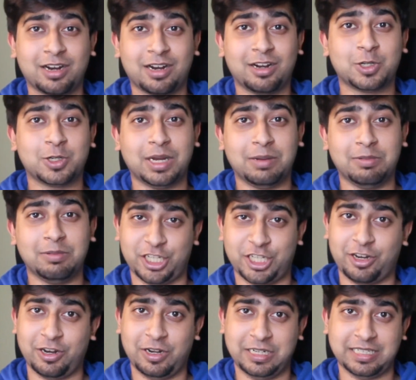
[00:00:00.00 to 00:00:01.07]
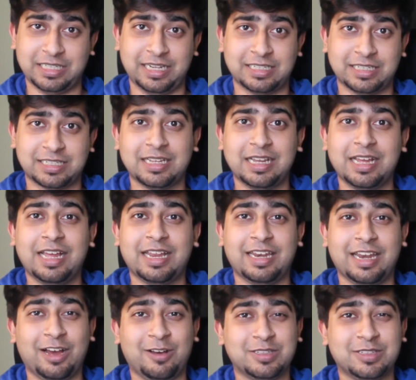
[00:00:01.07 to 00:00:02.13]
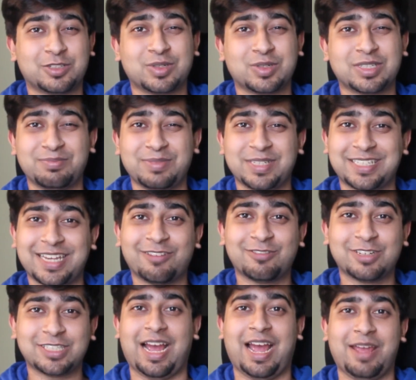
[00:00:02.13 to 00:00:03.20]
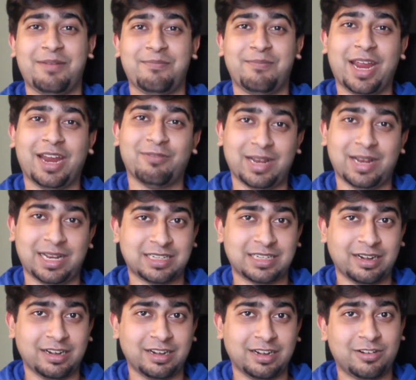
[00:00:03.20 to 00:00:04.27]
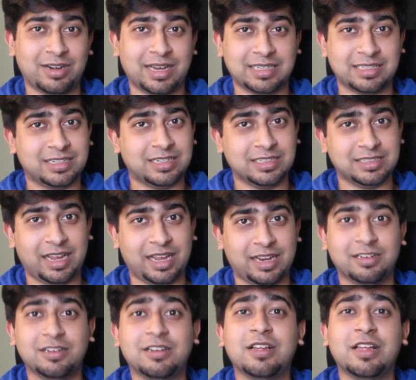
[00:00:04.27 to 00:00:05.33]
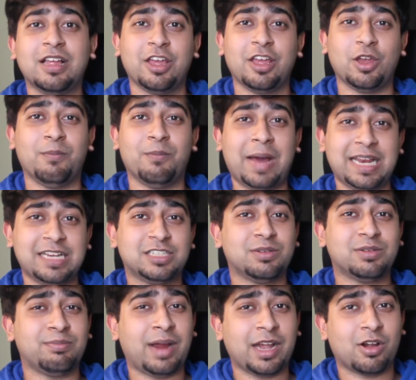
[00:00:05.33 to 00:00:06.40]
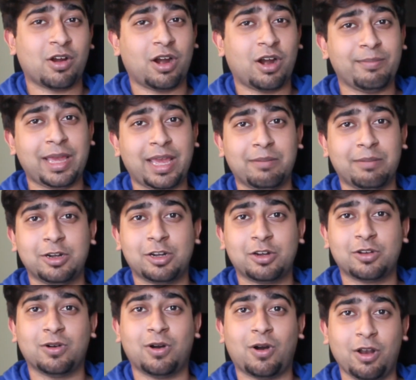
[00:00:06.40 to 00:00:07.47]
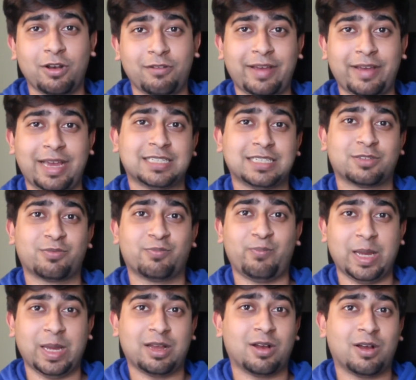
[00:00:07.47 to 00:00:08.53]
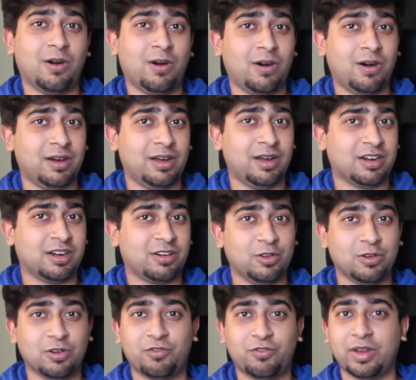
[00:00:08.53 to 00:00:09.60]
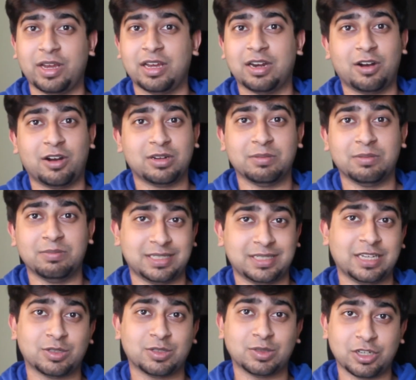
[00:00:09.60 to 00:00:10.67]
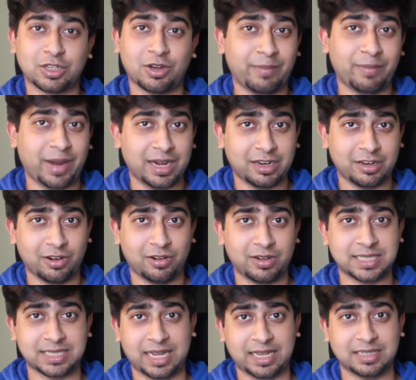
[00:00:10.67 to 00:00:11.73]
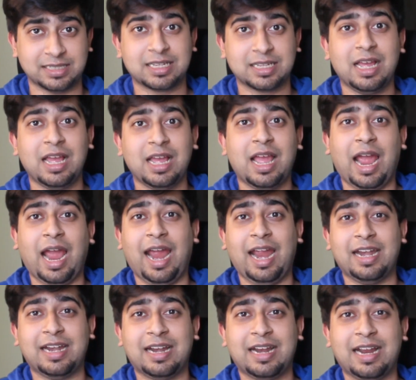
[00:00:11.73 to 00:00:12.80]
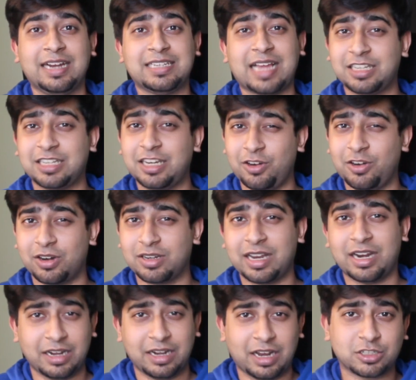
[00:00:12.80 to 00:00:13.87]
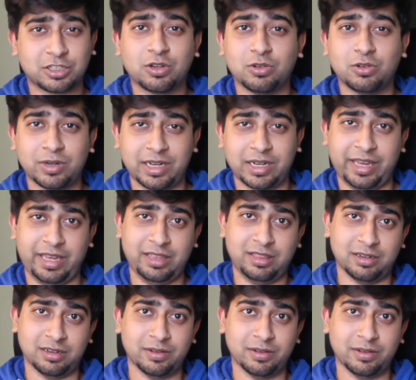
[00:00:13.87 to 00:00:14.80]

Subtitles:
to double check your designs. Now, this was a mistake which I made when I started out as a designer. Your manager might not be able to always pick or figure out the mistakes which you have made in your designs, and it's actually not their task to do it either.